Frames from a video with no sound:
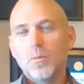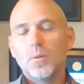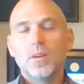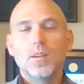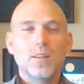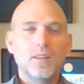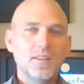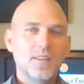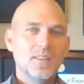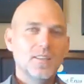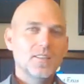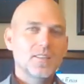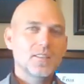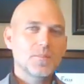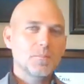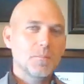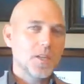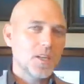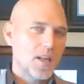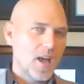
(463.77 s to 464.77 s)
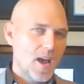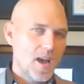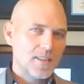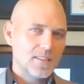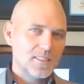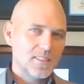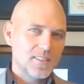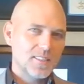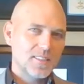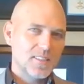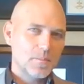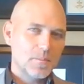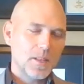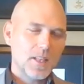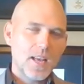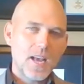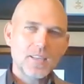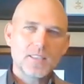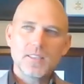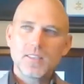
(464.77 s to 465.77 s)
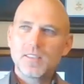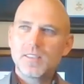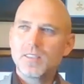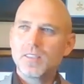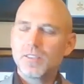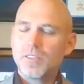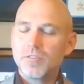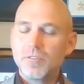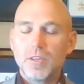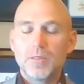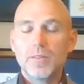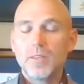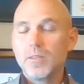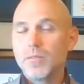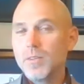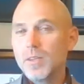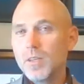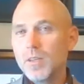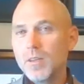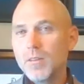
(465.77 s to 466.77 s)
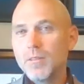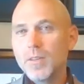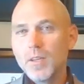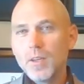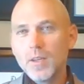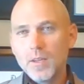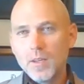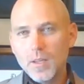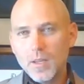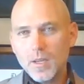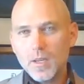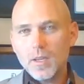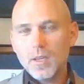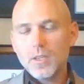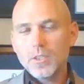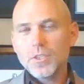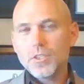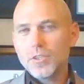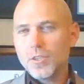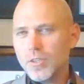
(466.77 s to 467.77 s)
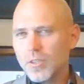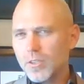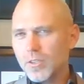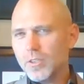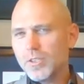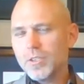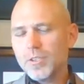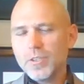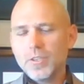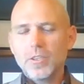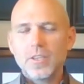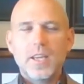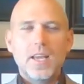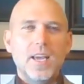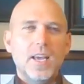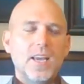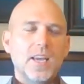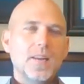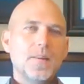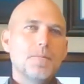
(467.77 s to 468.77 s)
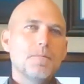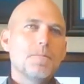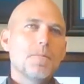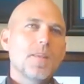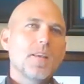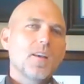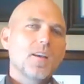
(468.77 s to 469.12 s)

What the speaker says: Well, it is molasses. And molasses is a derivative of sugar cane,